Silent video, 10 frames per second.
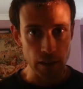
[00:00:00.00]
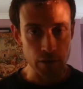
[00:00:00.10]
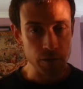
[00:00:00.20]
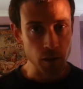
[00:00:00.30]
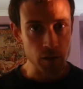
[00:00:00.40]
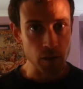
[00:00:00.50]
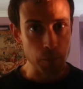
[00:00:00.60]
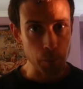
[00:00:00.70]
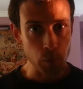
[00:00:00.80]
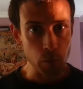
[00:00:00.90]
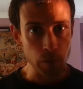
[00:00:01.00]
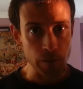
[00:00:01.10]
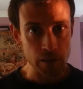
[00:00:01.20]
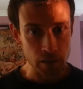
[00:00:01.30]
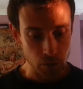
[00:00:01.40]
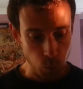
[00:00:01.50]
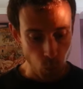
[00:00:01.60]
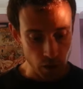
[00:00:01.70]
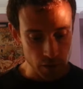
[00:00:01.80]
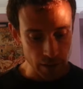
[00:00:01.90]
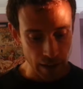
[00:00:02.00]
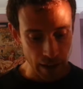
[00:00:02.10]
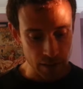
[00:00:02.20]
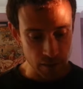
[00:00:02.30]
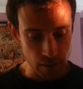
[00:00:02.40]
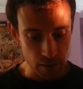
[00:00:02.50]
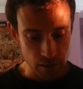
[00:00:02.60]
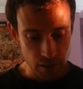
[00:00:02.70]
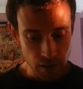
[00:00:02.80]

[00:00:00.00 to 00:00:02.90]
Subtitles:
if a voter approves just one candidate,